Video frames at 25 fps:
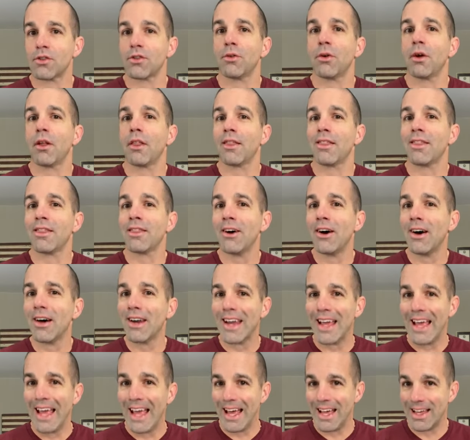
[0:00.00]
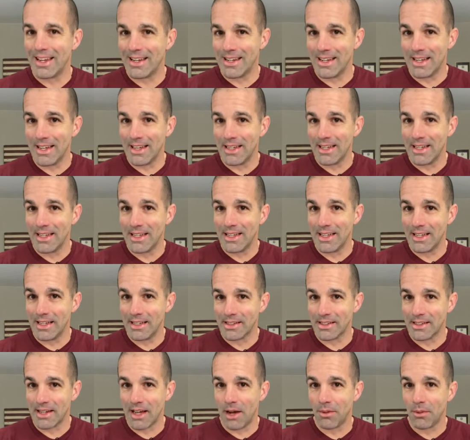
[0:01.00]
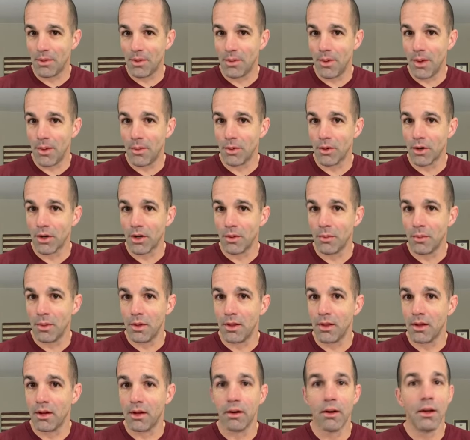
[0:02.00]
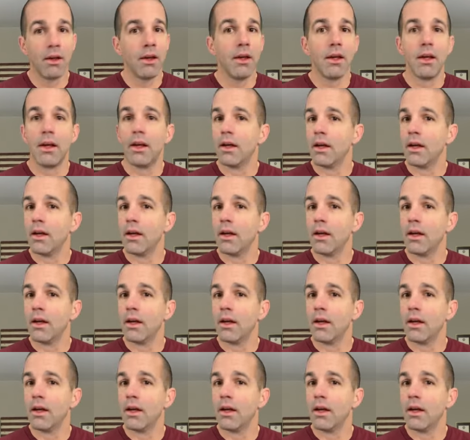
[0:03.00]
So I thought I had an idea as to how many people were going to be there.